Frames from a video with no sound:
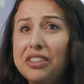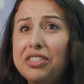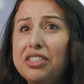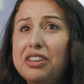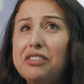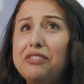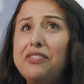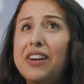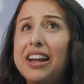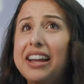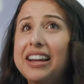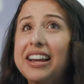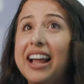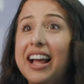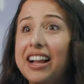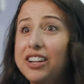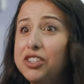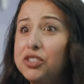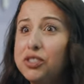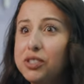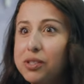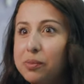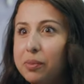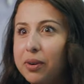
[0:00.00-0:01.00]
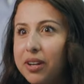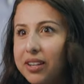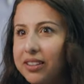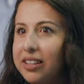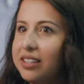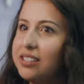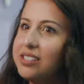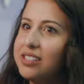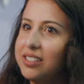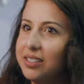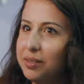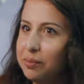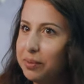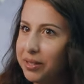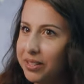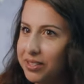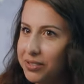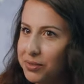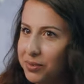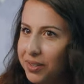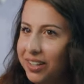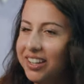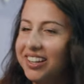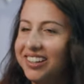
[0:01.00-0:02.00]
The financial support, that's like the
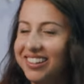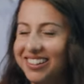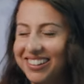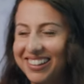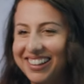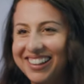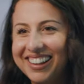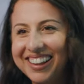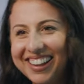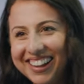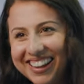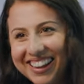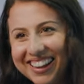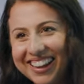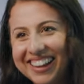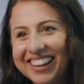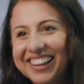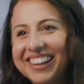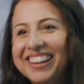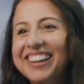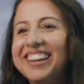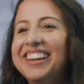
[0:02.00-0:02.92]
biggest one. Yeah.